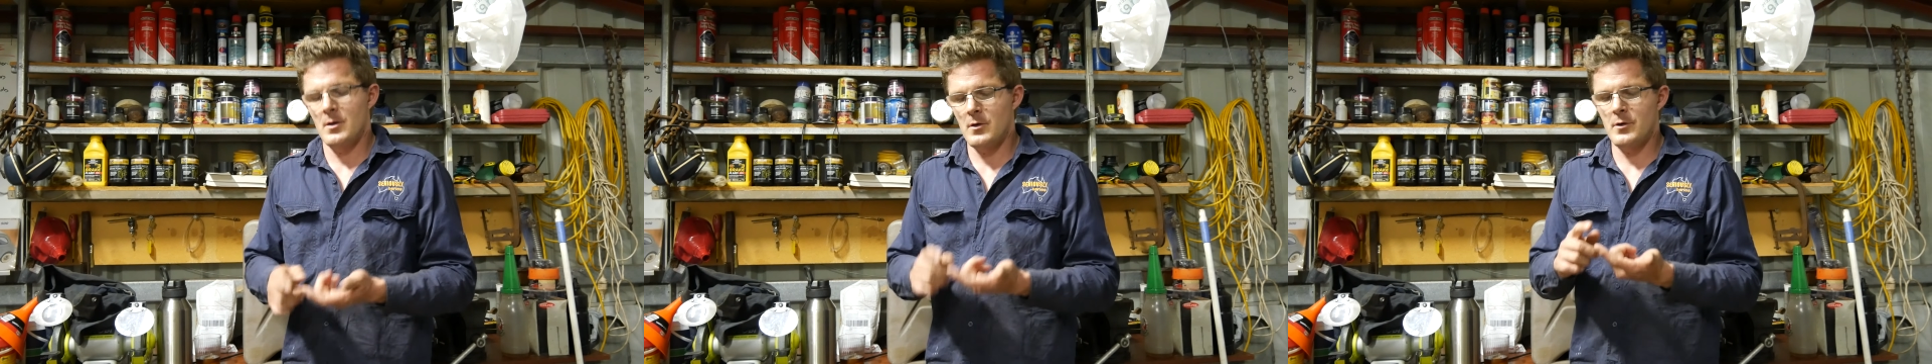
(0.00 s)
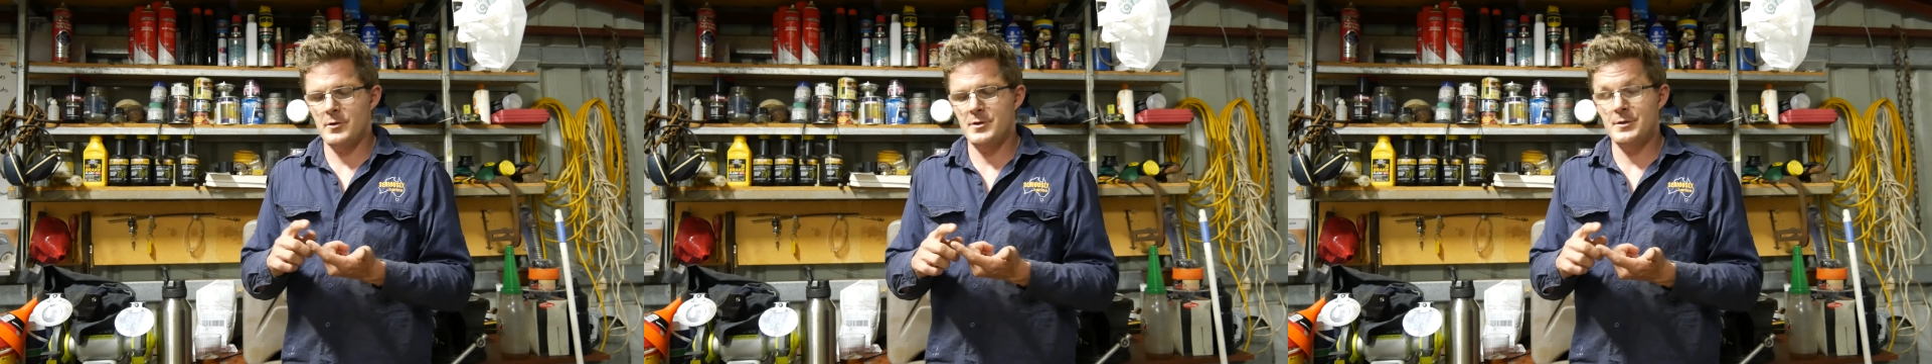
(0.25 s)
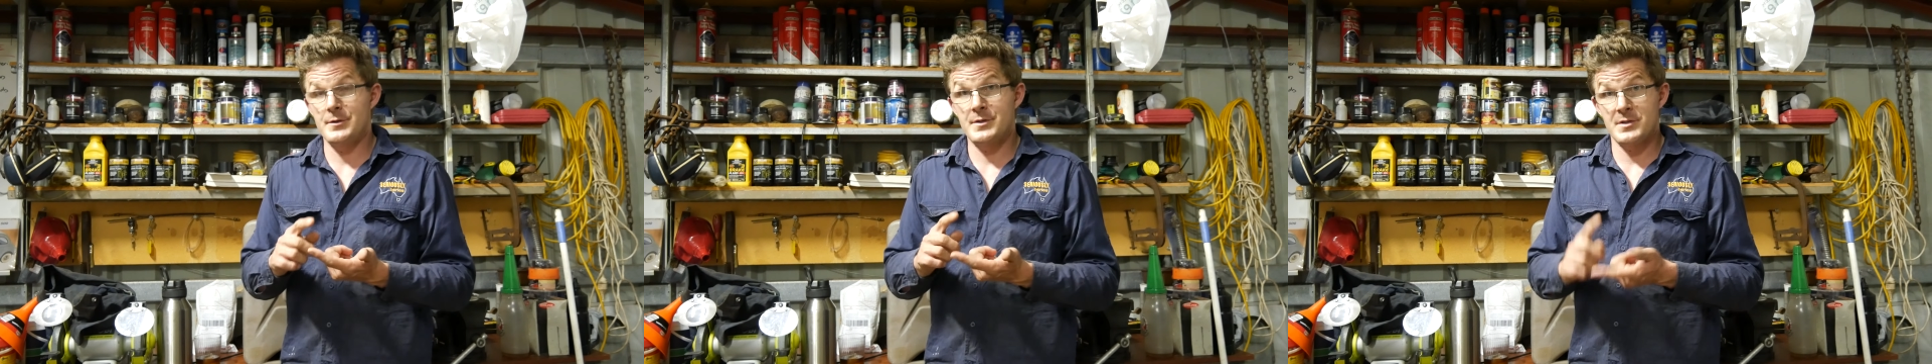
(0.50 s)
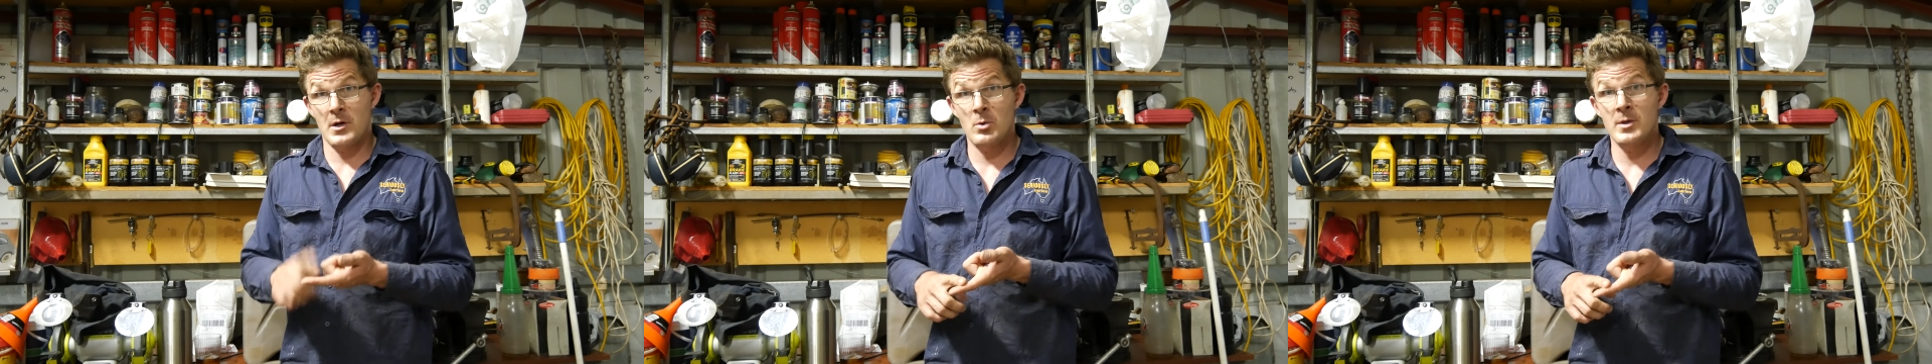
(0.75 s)
You could use
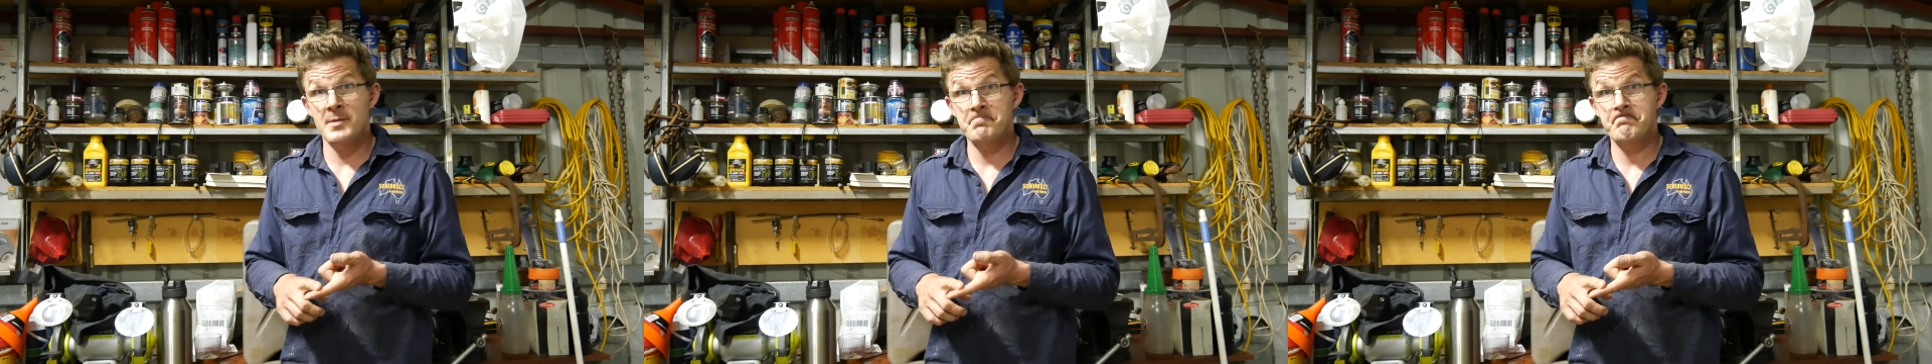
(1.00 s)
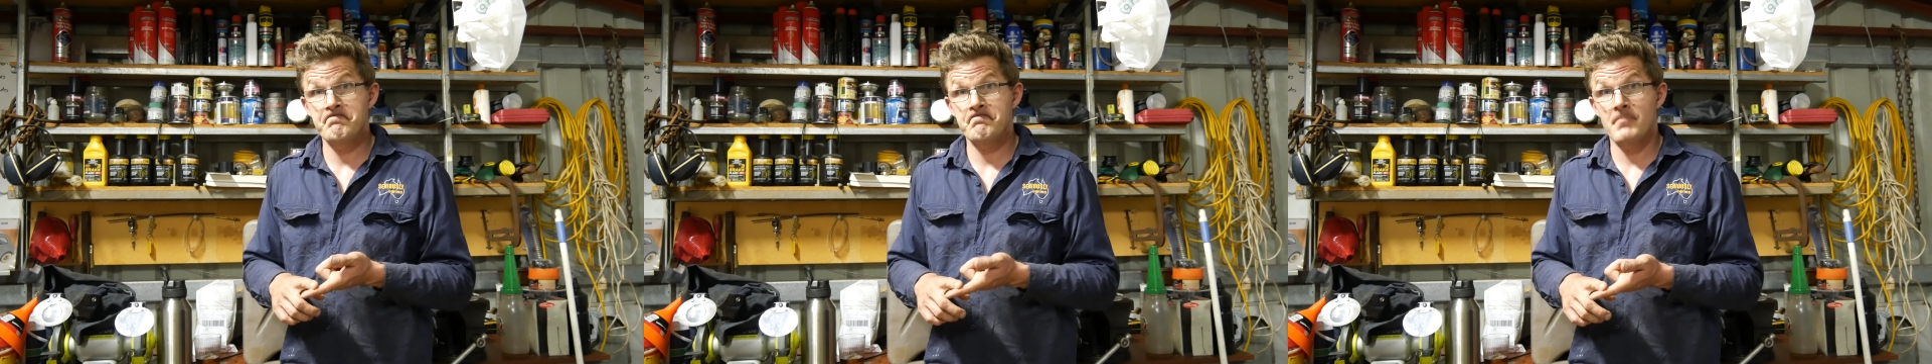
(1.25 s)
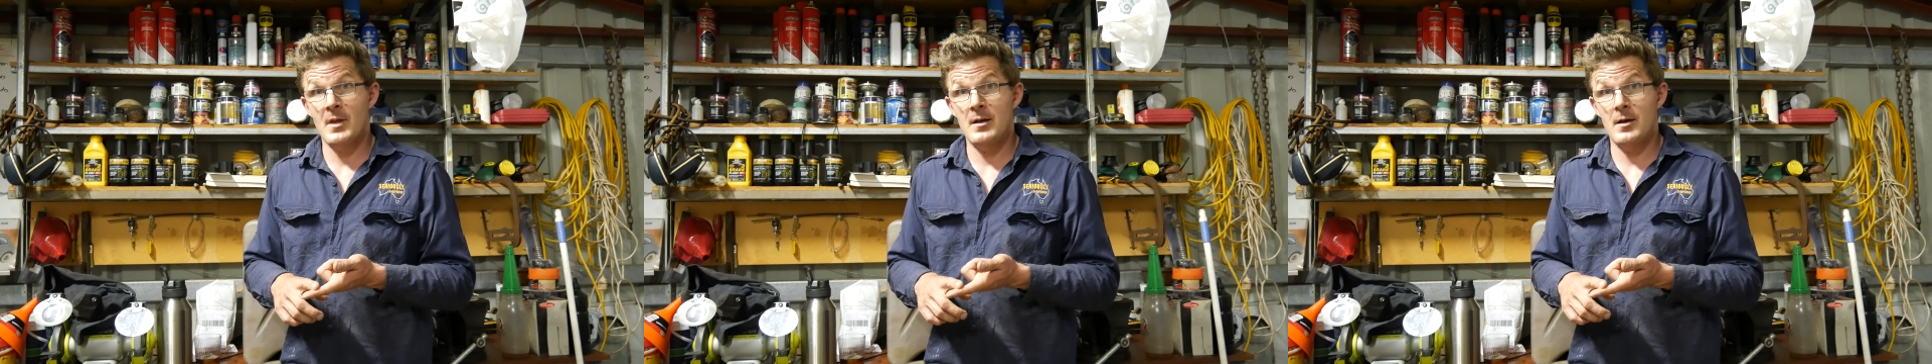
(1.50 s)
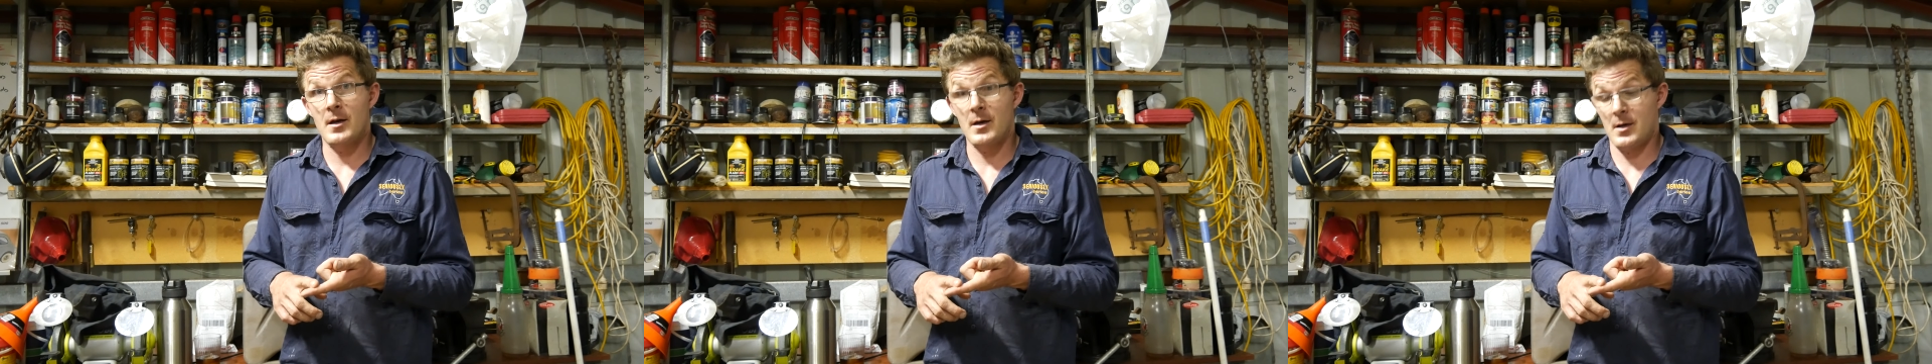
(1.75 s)
solder.
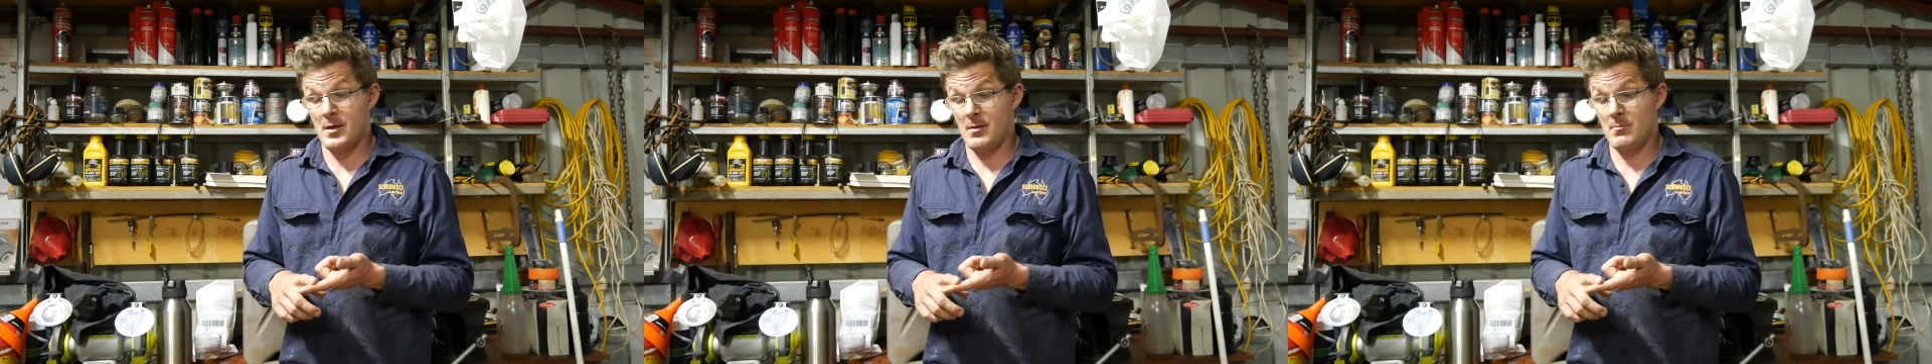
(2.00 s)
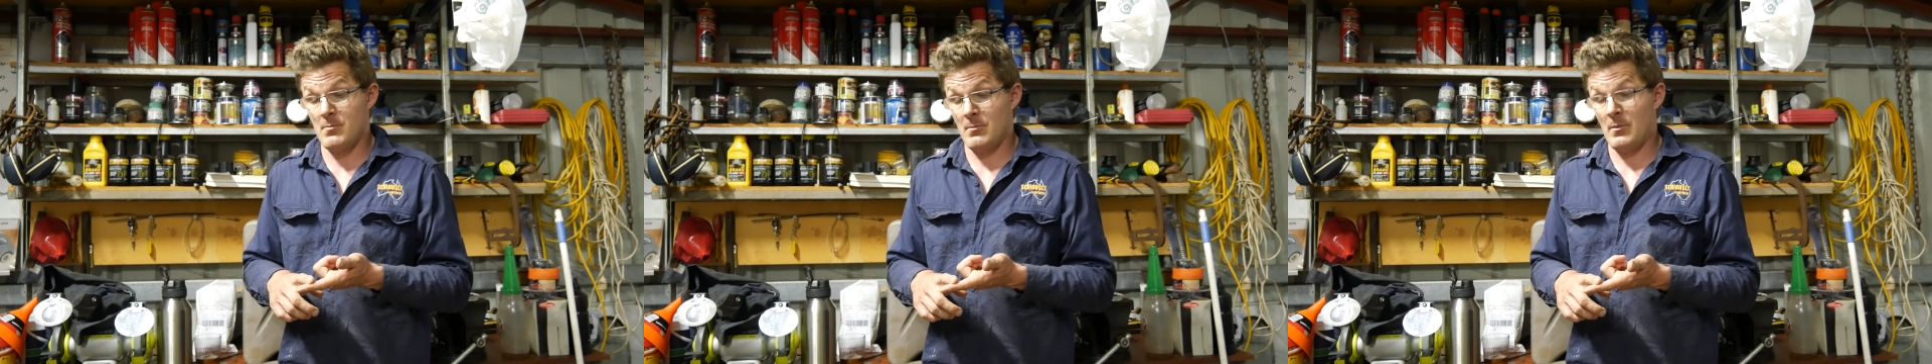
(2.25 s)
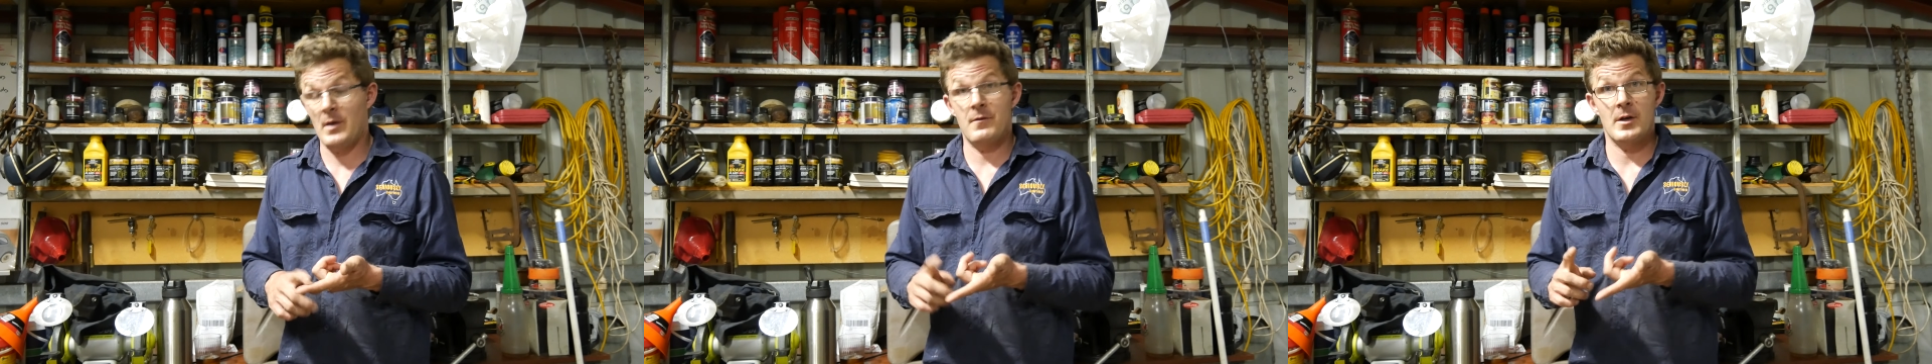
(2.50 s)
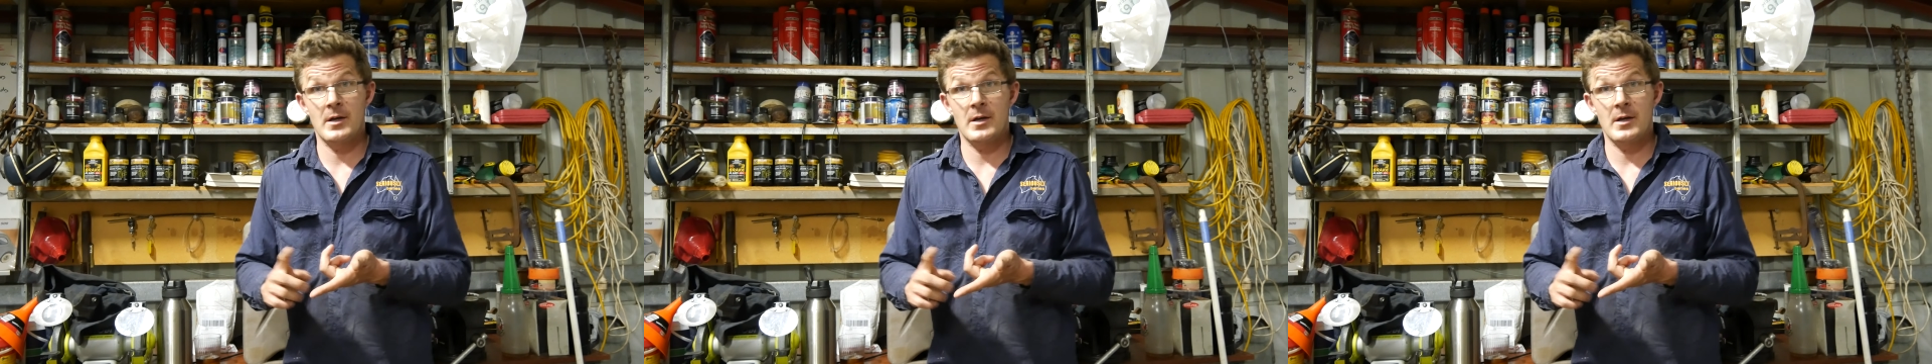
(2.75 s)
If you